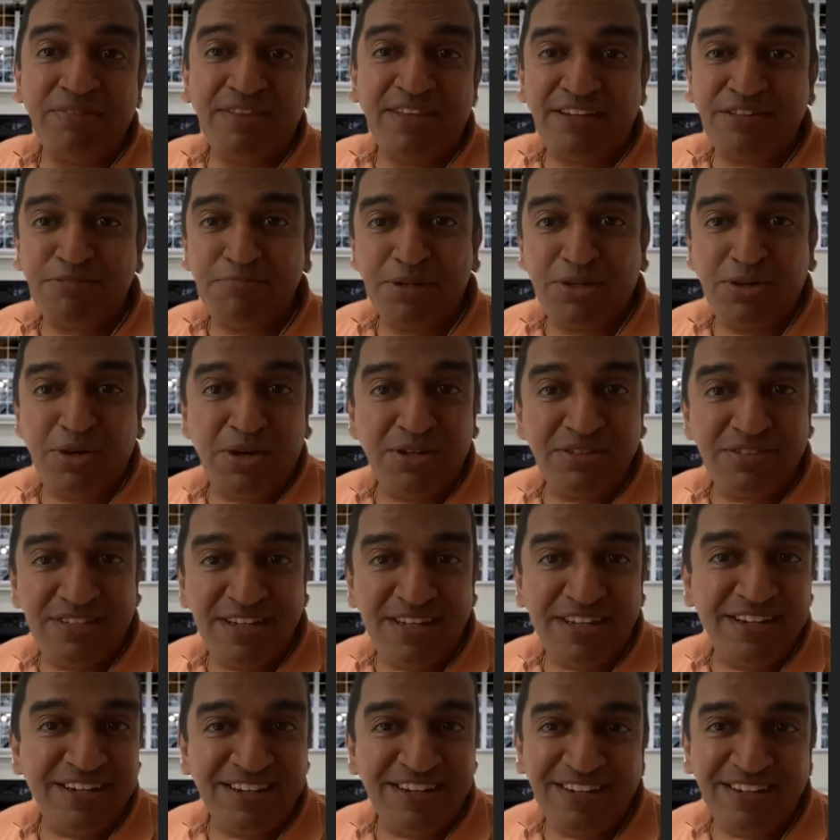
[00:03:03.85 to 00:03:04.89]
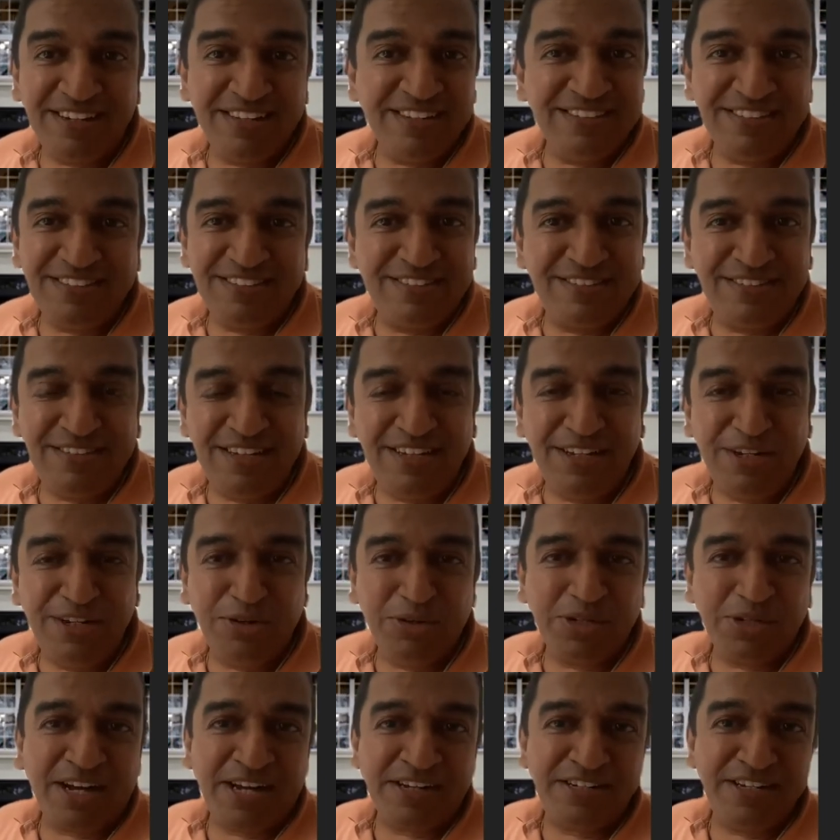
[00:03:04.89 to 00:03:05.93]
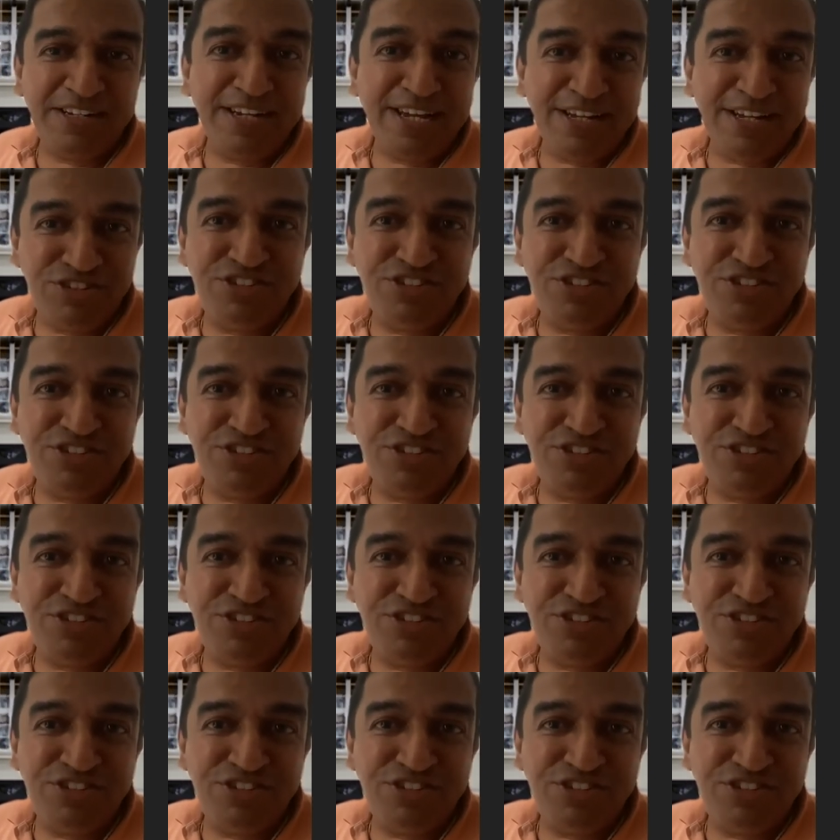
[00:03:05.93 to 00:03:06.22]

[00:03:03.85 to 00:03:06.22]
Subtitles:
That's because they're, cutting